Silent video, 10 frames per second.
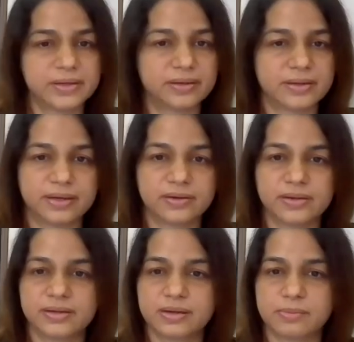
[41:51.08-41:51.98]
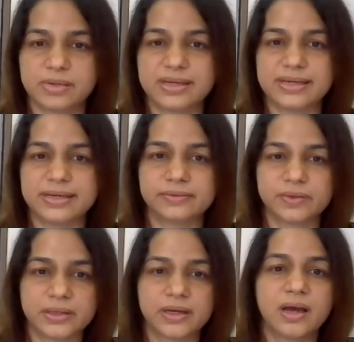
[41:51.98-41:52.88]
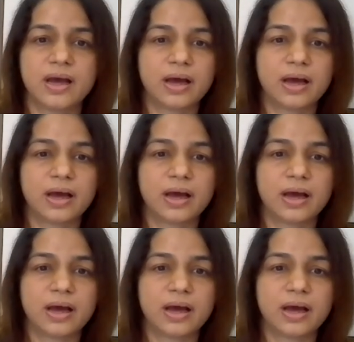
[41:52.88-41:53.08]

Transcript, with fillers: agree. I agree. Completely agree.